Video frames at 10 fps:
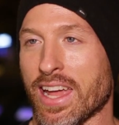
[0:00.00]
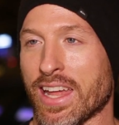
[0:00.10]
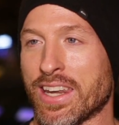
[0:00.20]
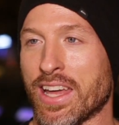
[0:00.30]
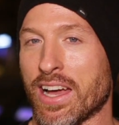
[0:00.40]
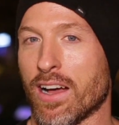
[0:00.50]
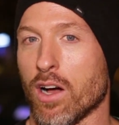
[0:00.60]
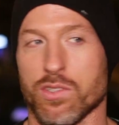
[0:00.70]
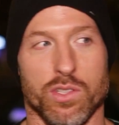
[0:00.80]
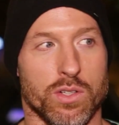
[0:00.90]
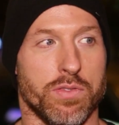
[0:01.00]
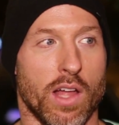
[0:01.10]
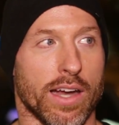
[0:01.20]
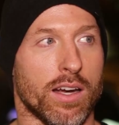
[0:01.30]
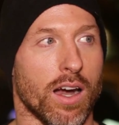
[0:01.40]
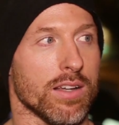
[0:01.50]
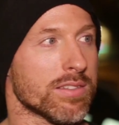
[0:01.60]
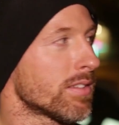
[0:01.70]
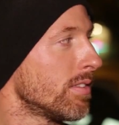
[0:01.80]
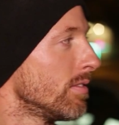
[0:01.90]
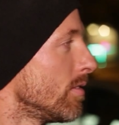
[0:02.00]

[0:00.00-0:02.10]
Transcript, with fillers: and uh, also flying cars.